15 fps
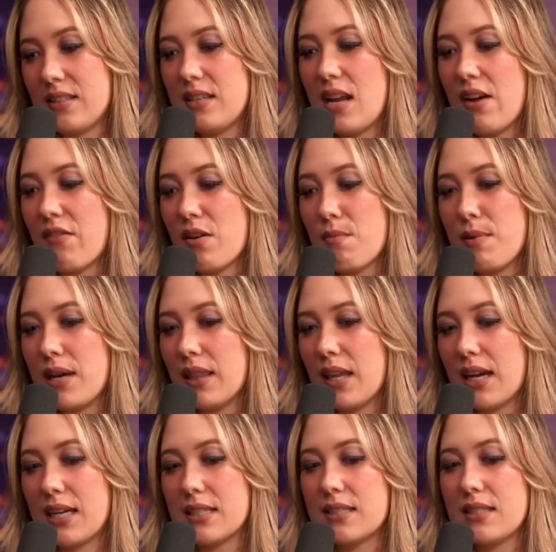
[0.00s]
It's never been
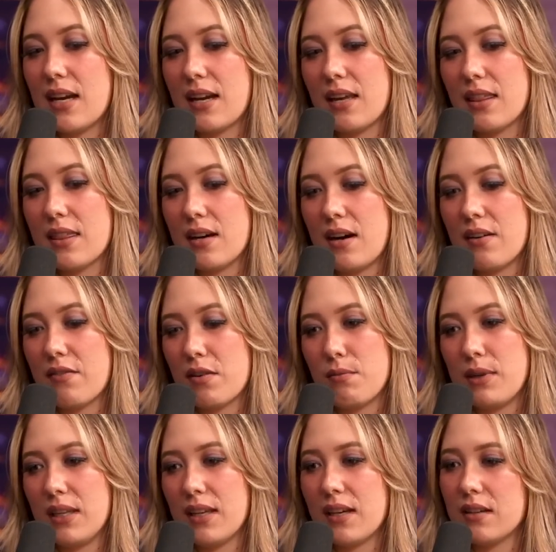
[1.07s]
like a second thought
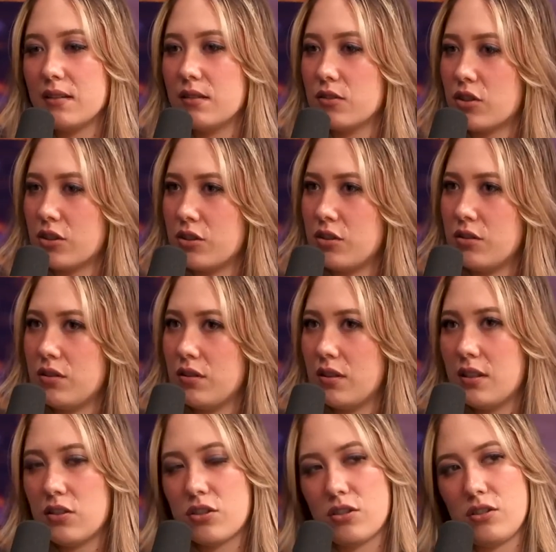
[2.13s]
for me, like, oh, should you
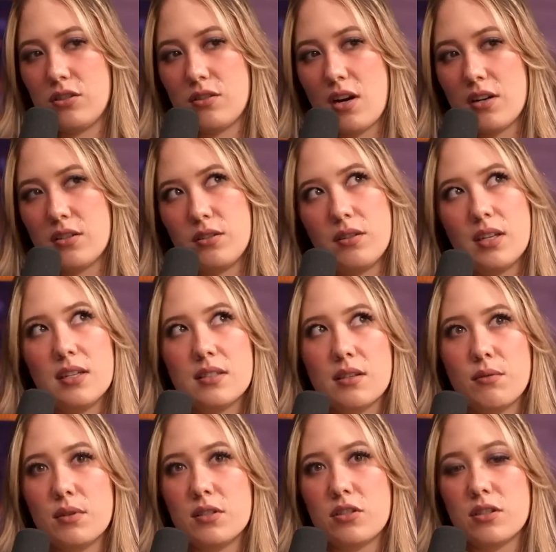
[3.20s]
do this? Should you not do this?
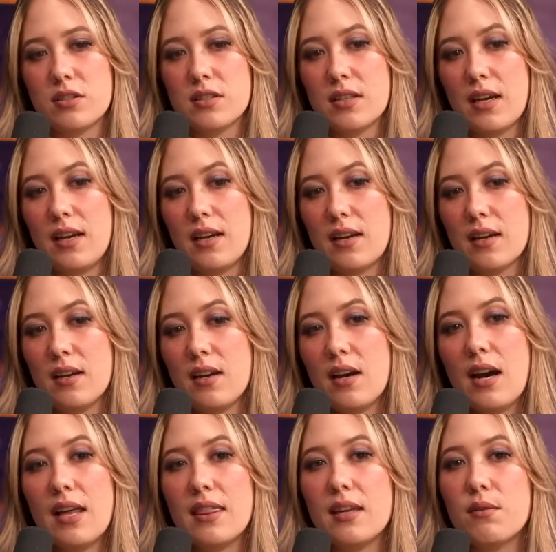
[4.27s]
It was just like,
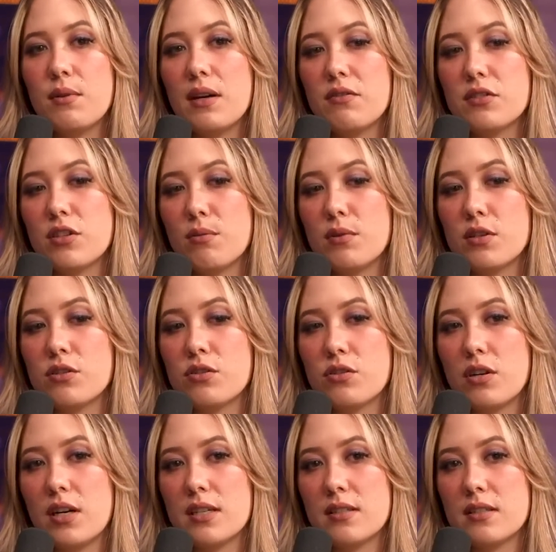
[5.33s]
I think we have so much
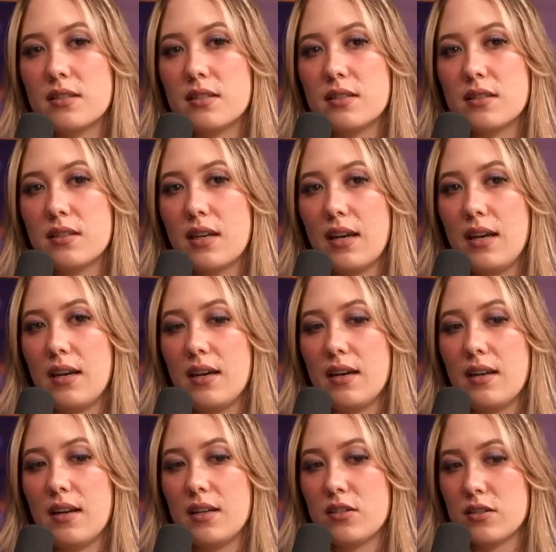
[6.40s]
trust
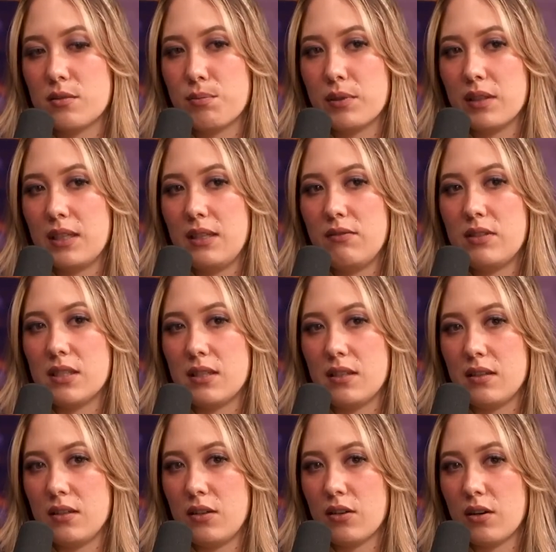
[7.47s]
and I just believed
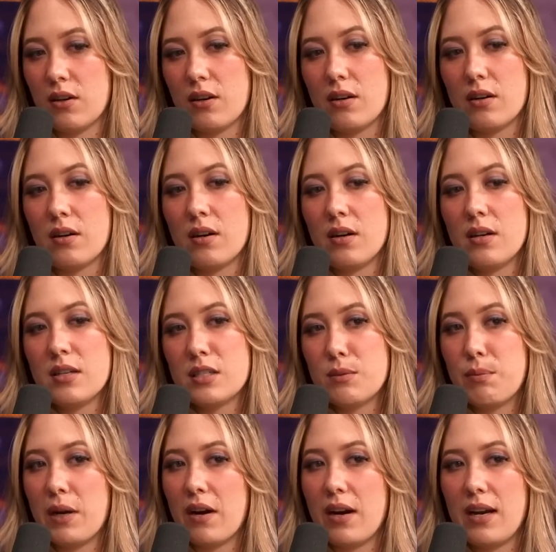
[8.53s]
in your
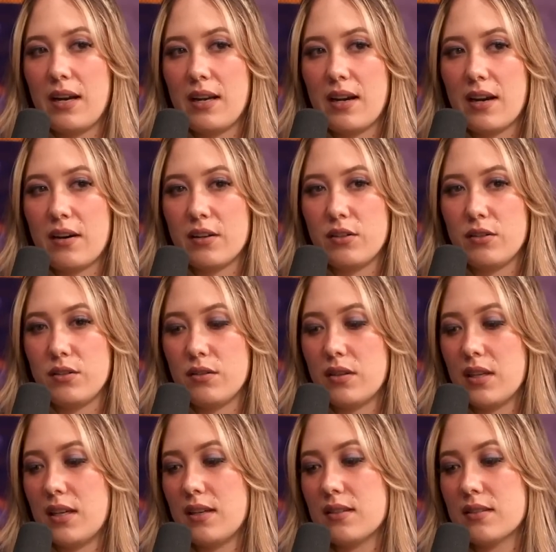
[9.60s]
spirit and how you do
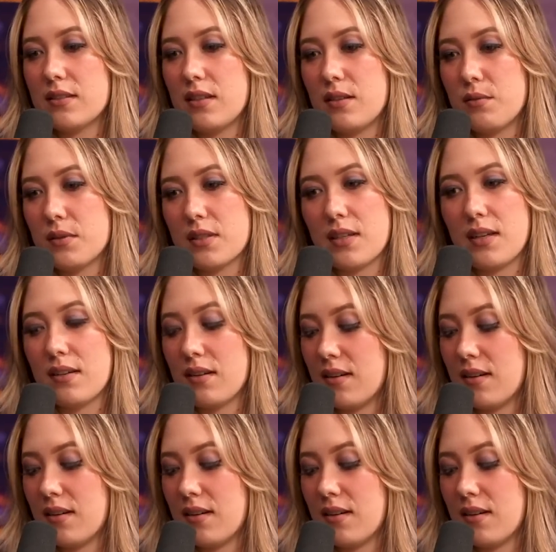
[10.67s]
things that it was